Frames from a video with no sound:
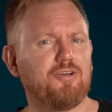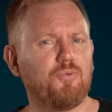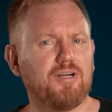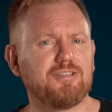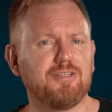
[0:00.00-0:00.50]
the
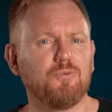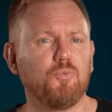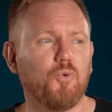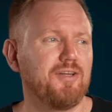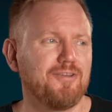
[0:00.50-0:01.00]

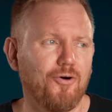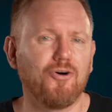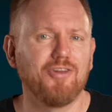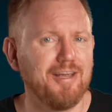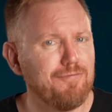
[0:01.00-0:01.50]
question, what
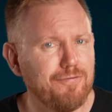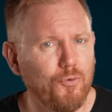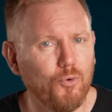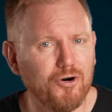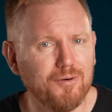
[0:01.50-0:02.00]
are they
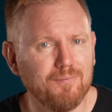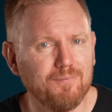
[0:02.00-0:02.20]
for?